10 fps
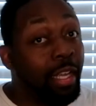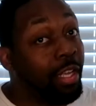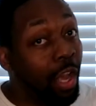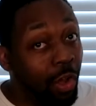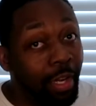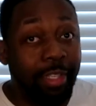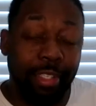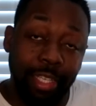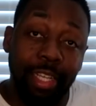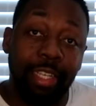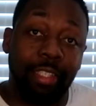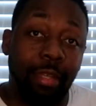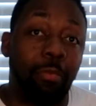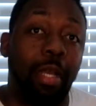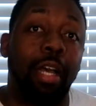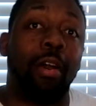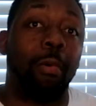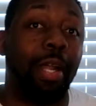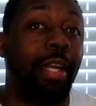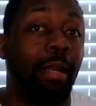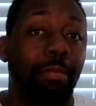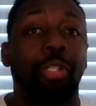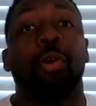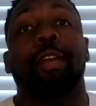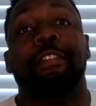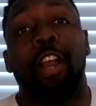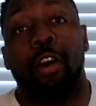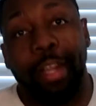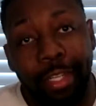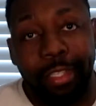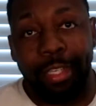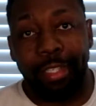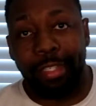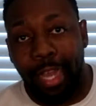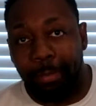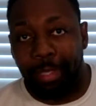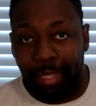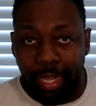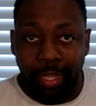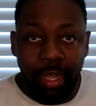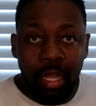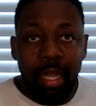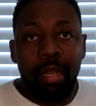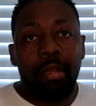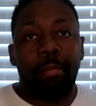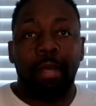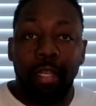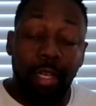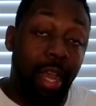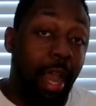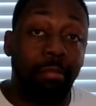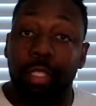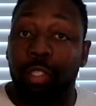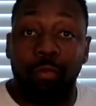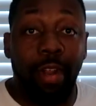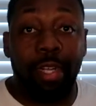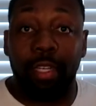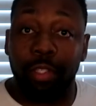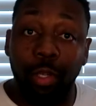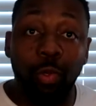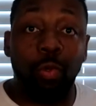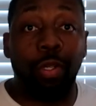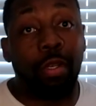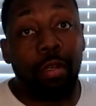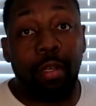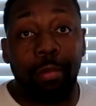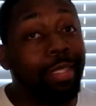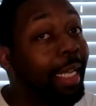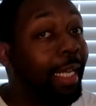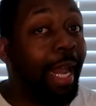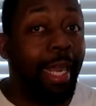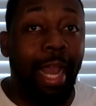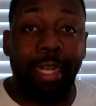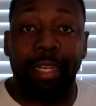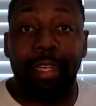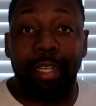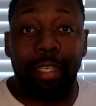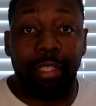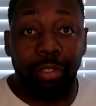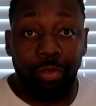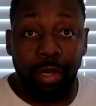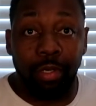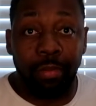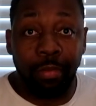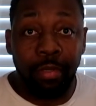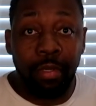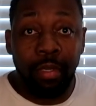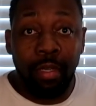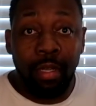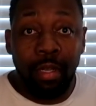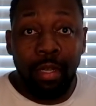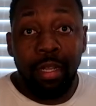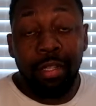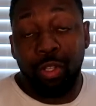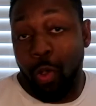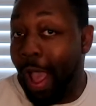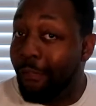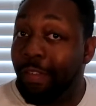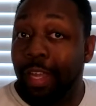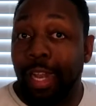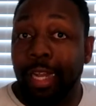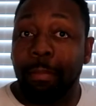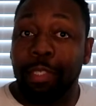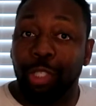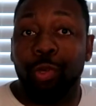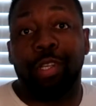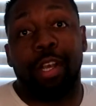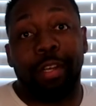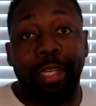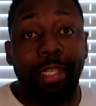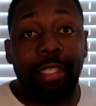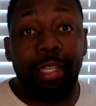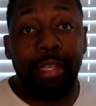Y'all done seen it somewhere already, I'm sure, if y'all into this type of thing. But look, I'm just a regular dude, you know what I'm saying? I got the luck of the draw. So I feel like I'm going to show y'all this.